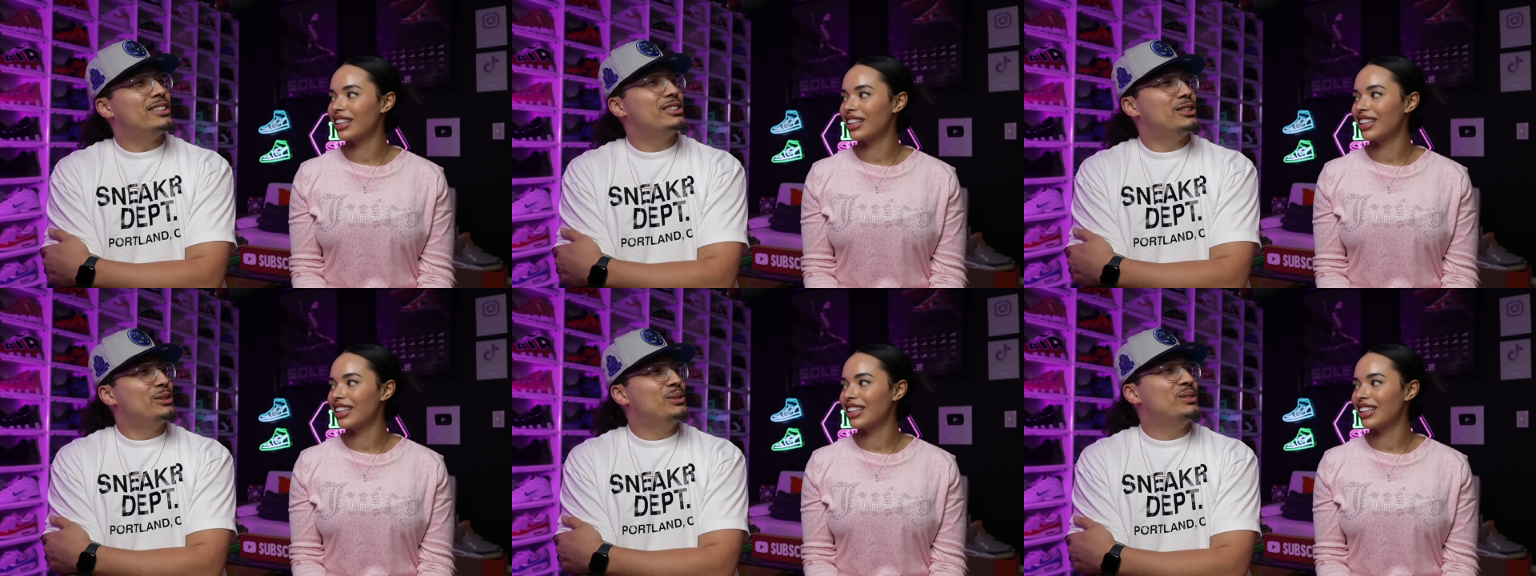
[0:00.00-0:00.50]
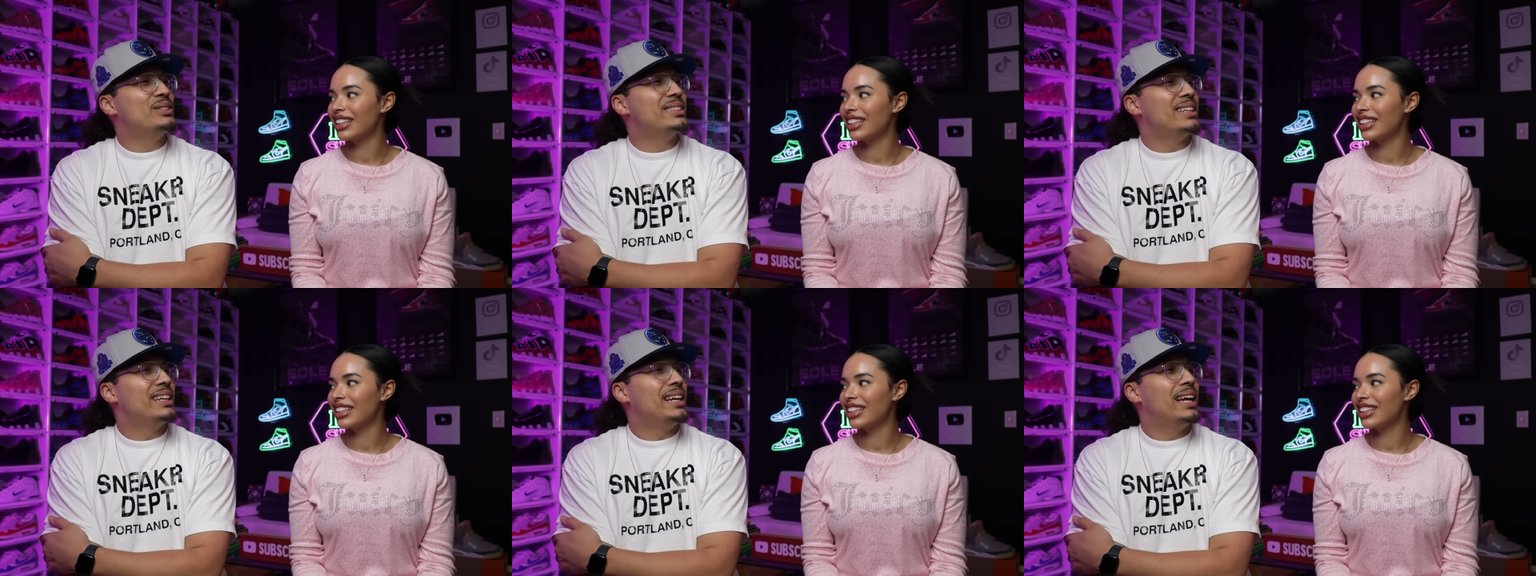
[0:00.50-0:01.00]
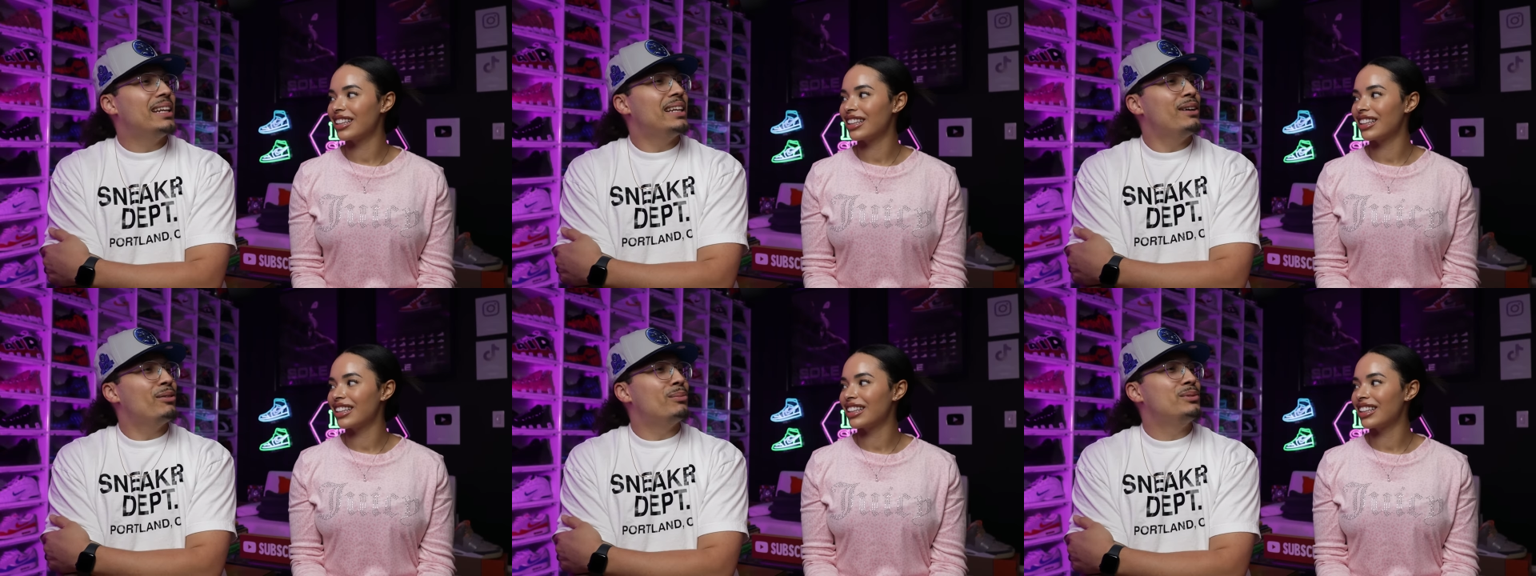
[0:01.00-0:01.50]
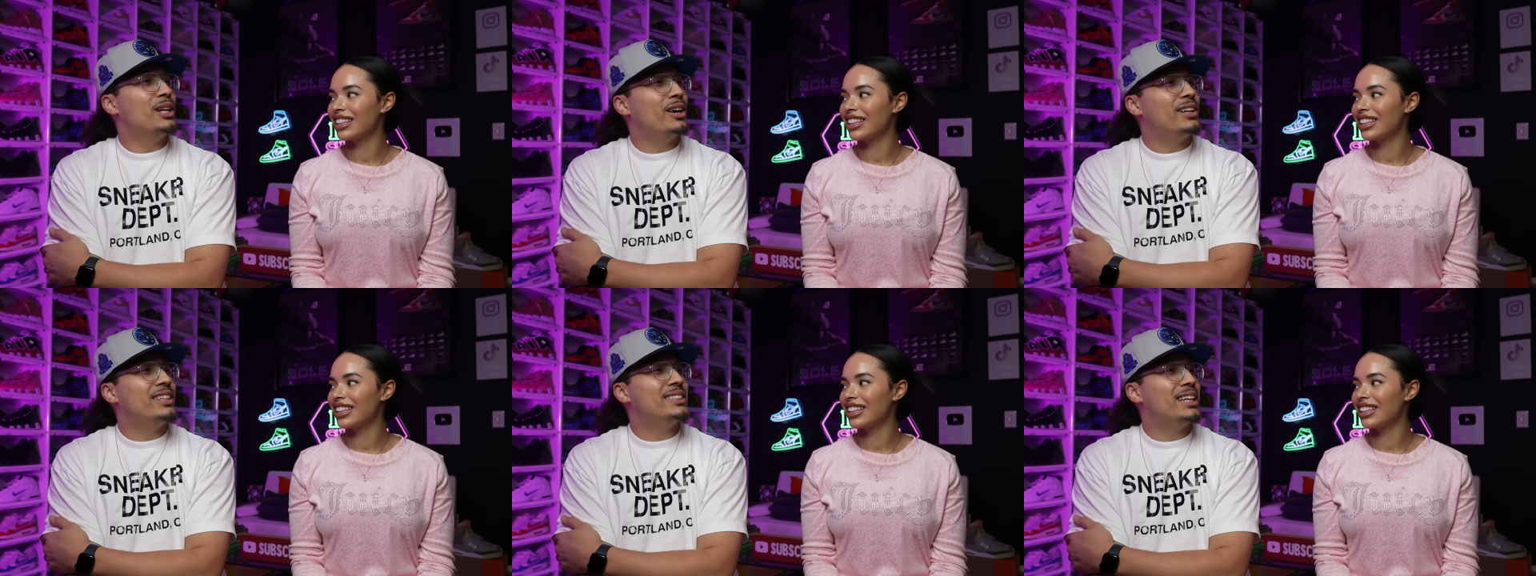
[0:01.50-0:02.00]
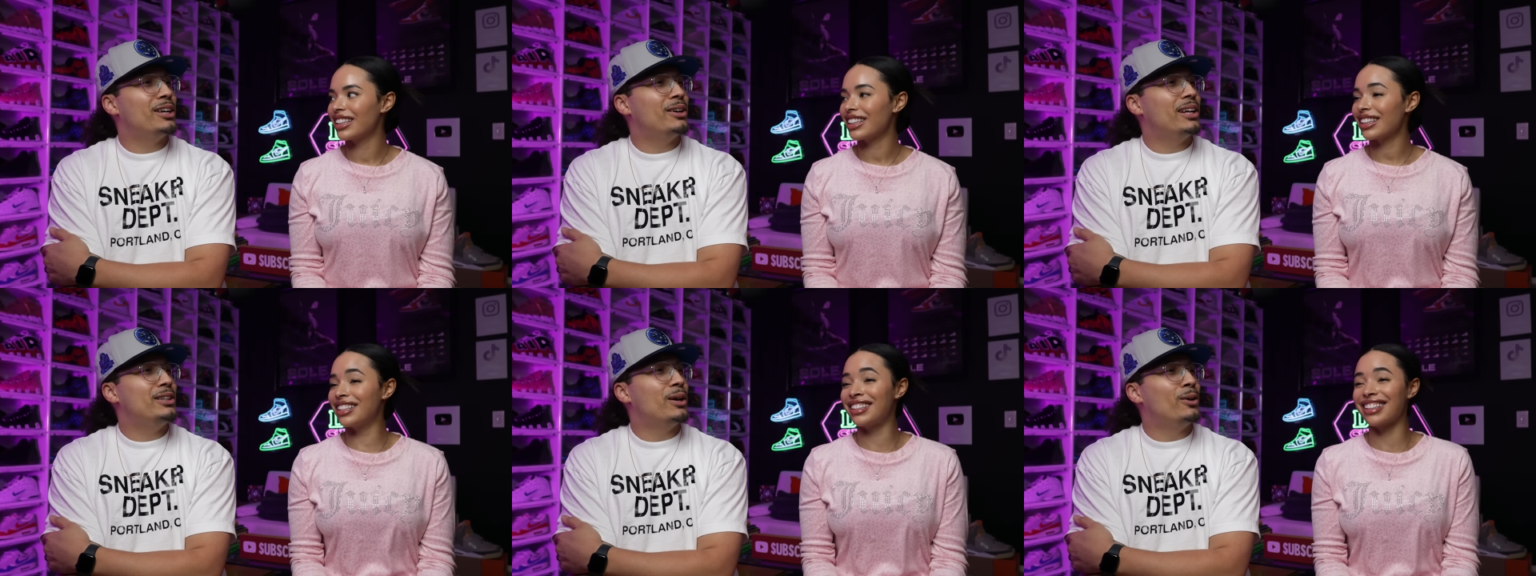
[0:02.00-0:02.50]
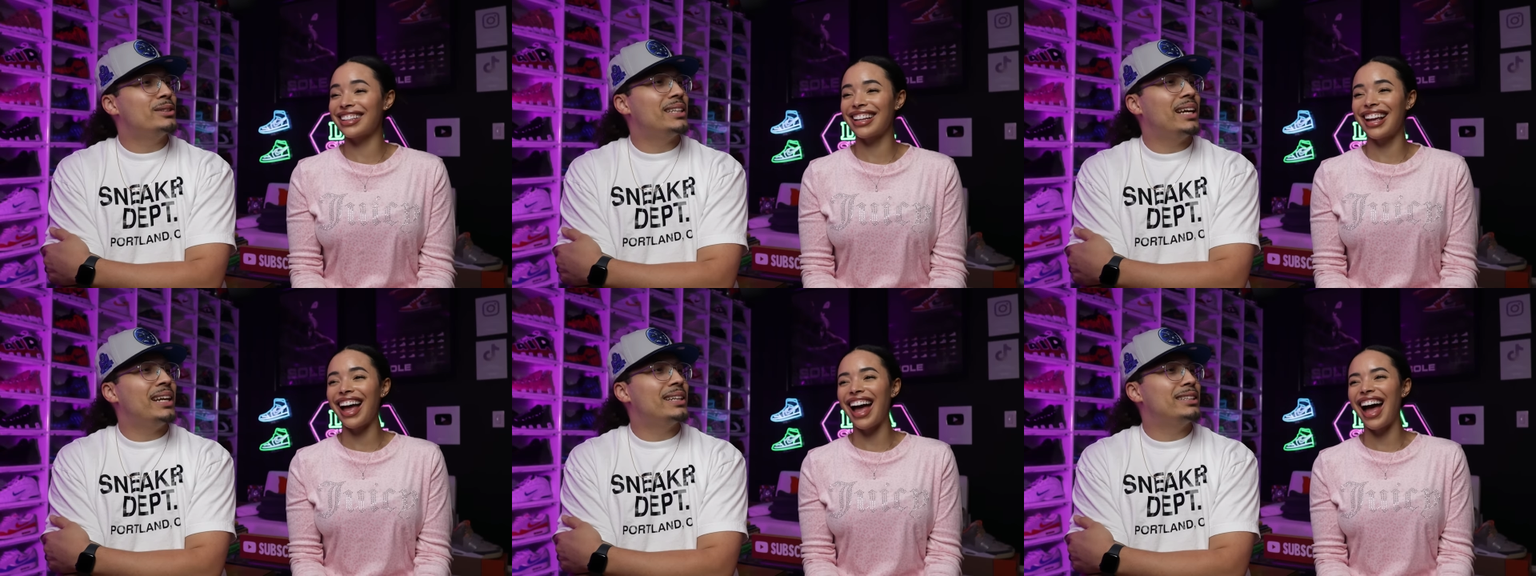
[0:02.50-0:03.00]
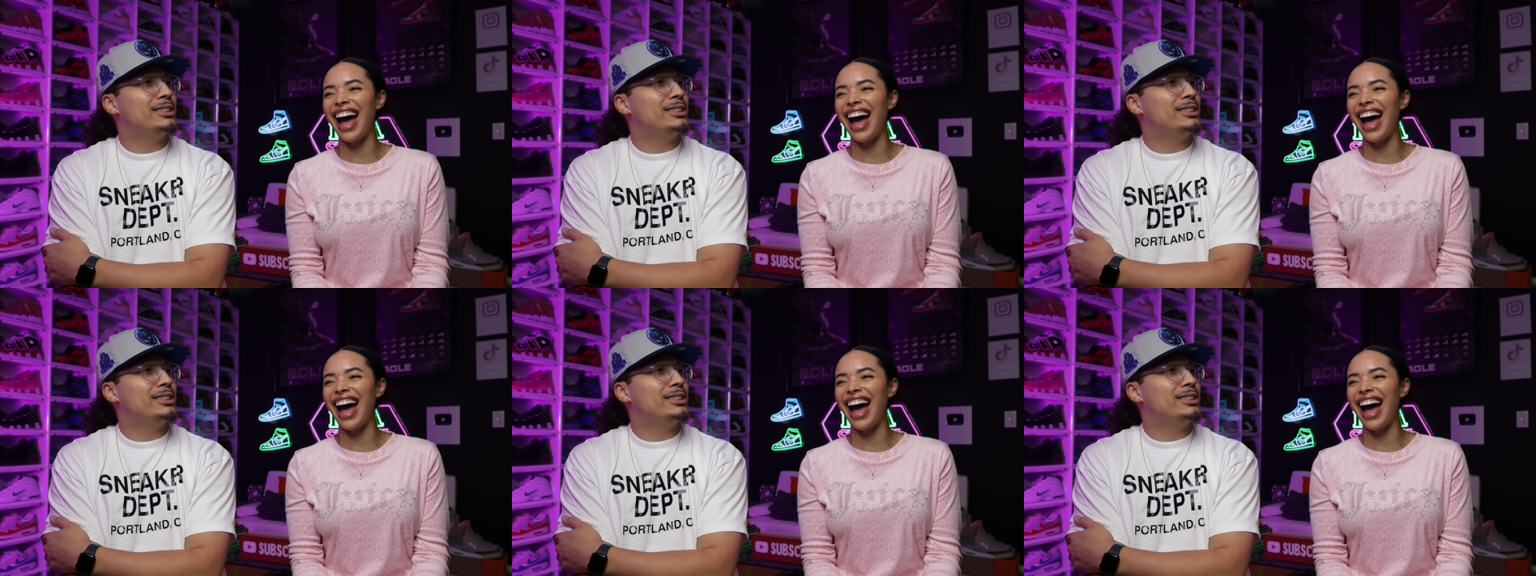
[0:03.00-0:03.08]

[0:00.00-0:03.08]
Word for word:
Speaker 1: the shoes and leave them dirty as hell and don't say nothing